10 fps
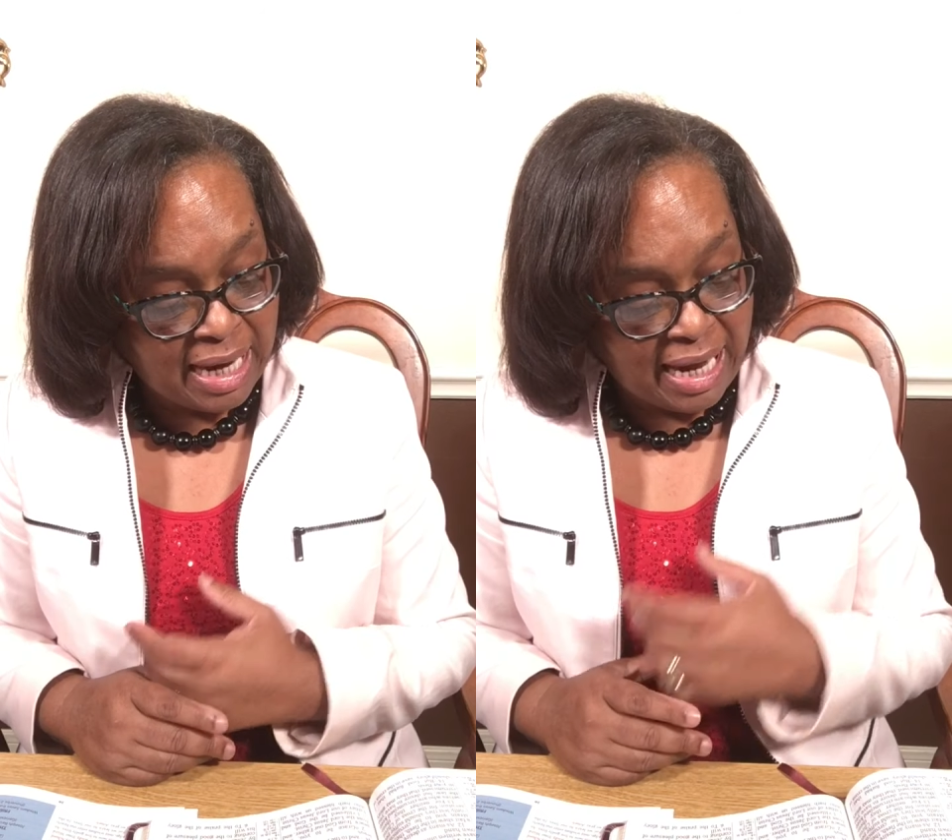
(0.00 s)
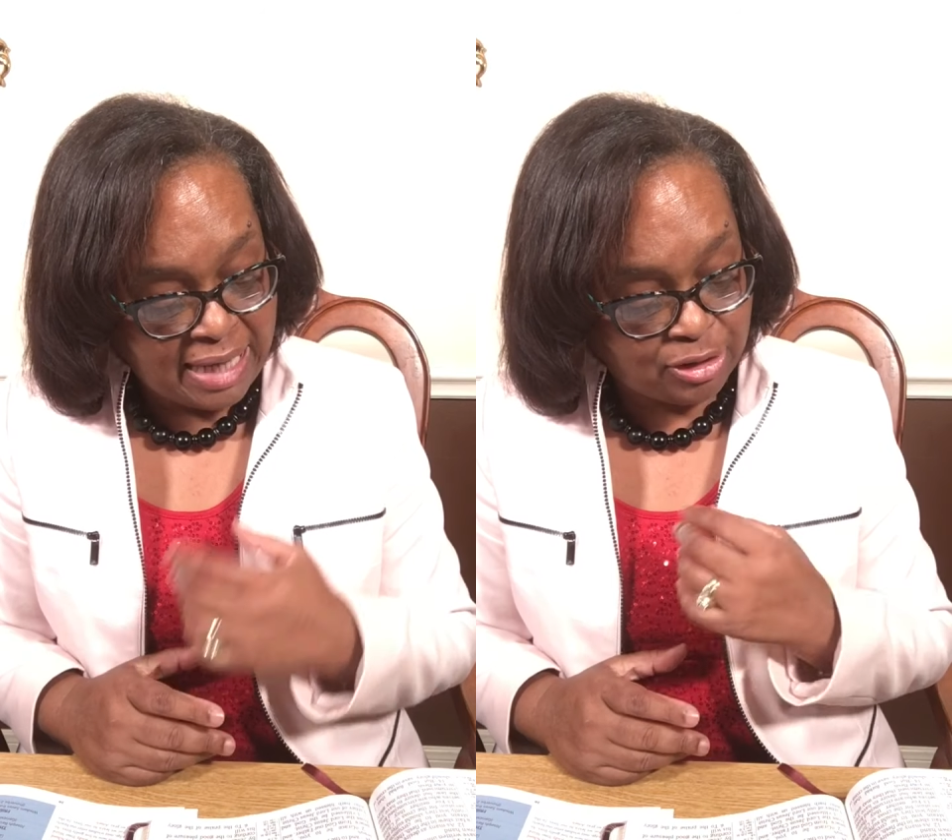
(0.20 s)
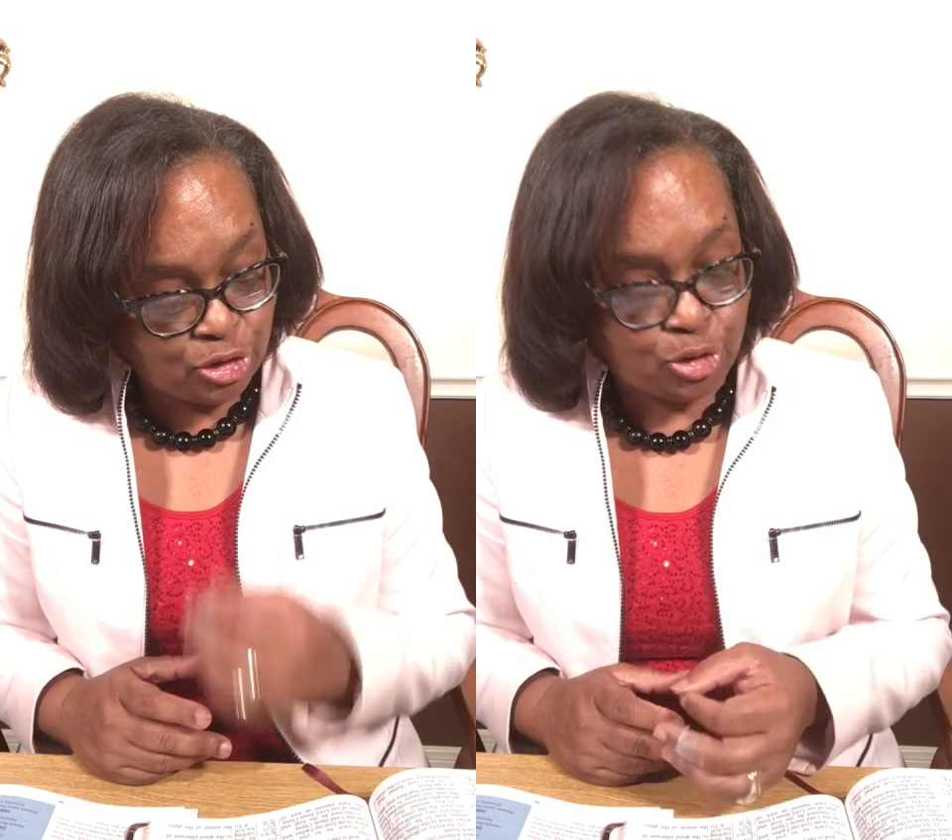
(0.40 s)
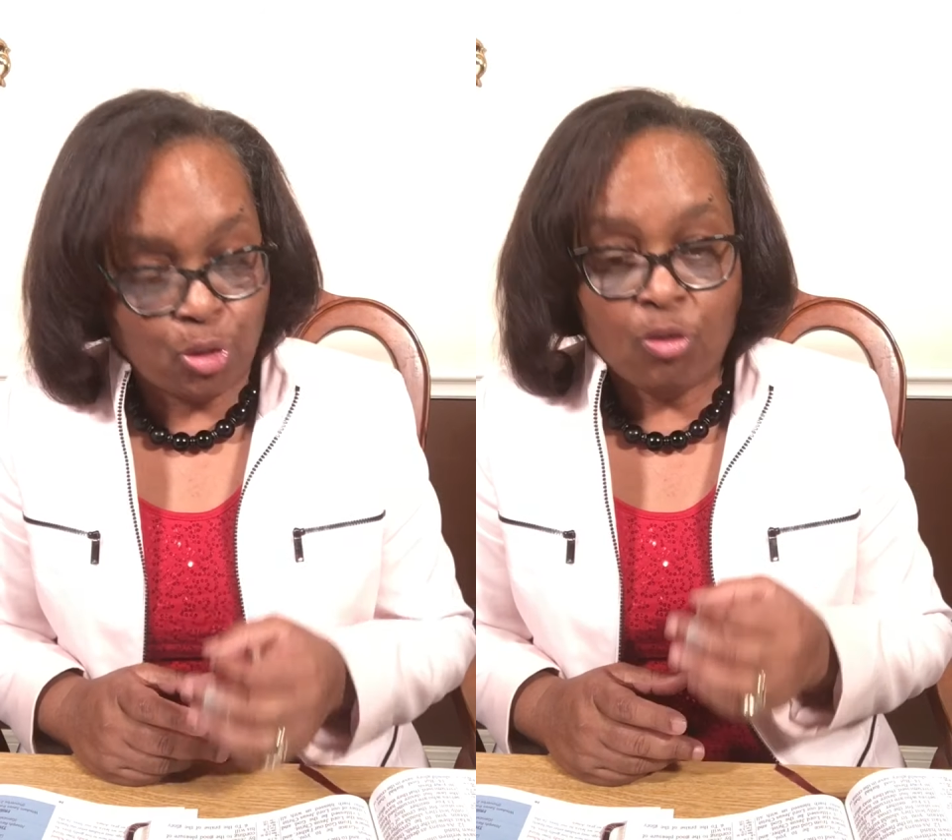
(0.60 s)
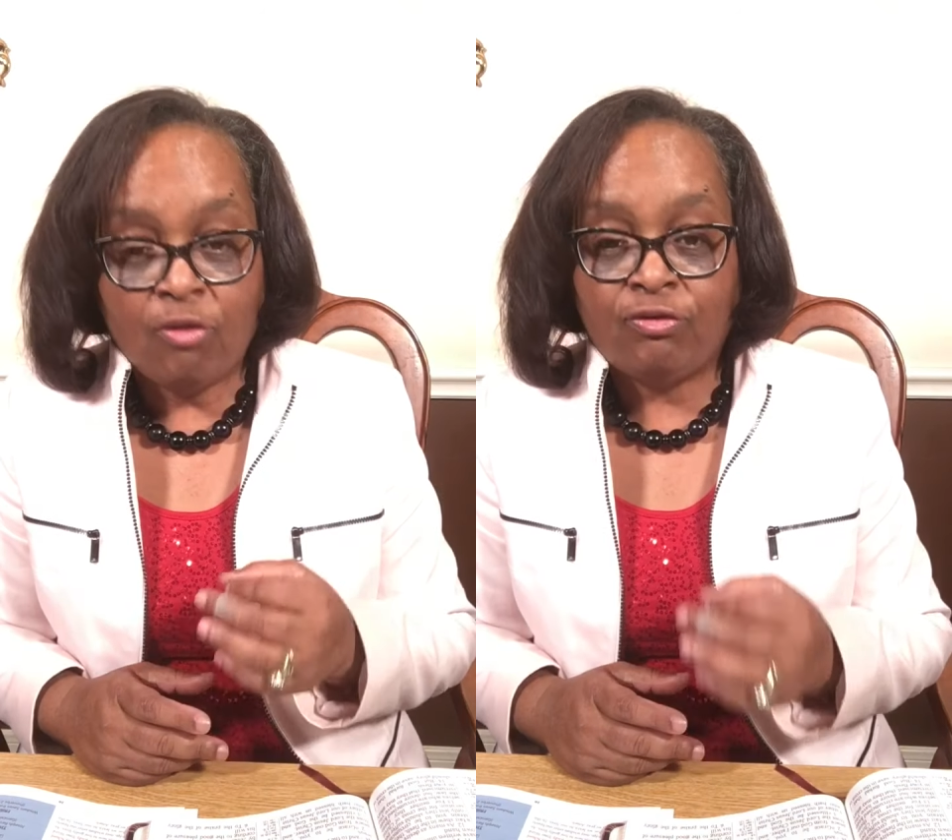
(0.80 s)
and
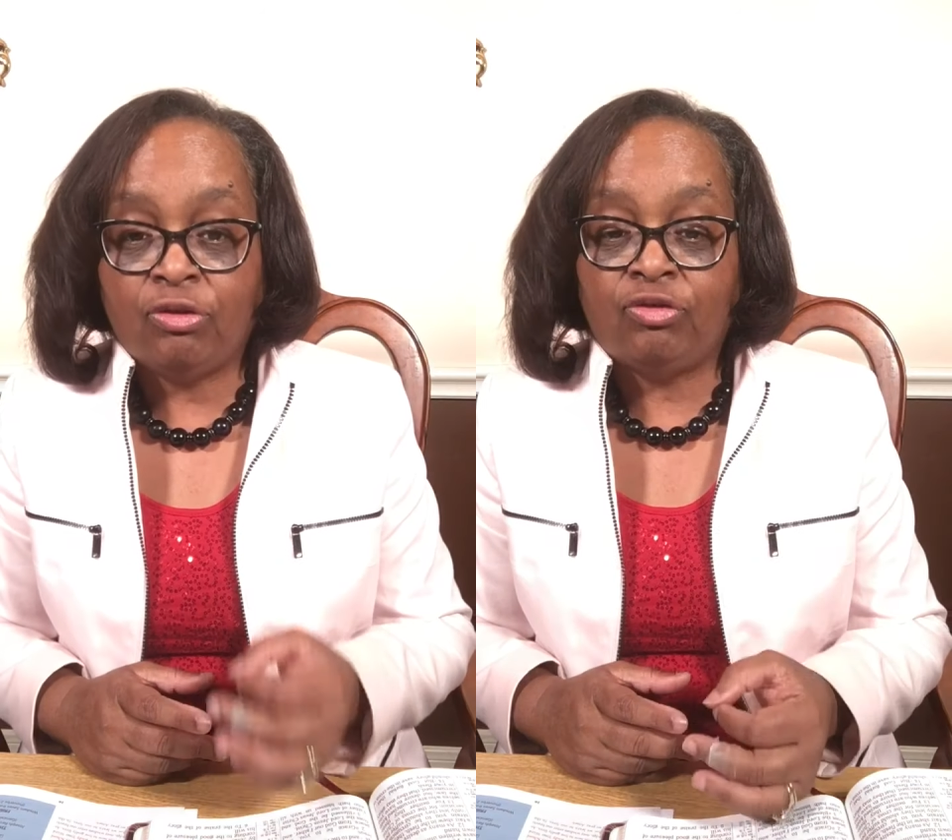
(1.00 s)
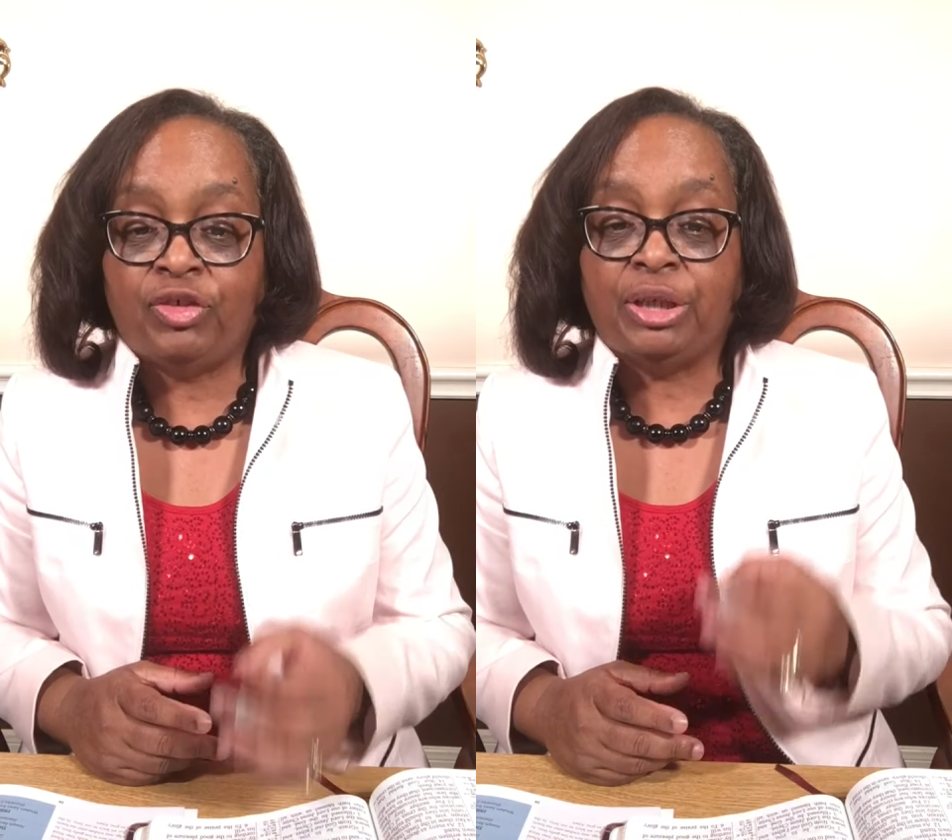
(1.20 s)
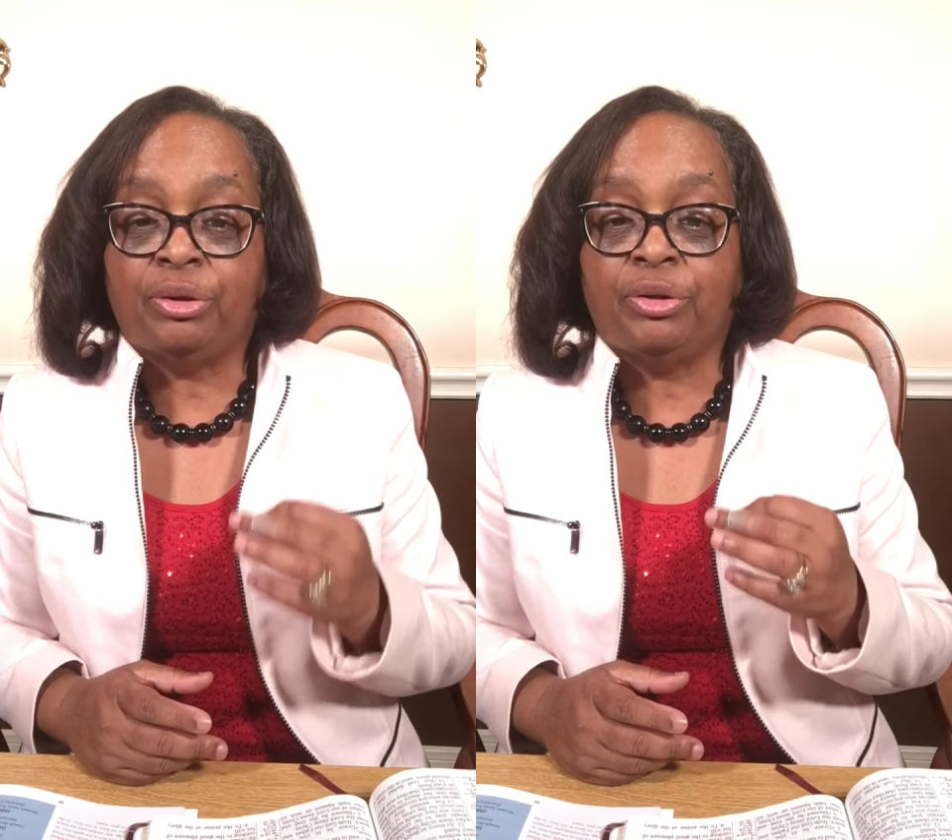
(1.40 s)
so fulfill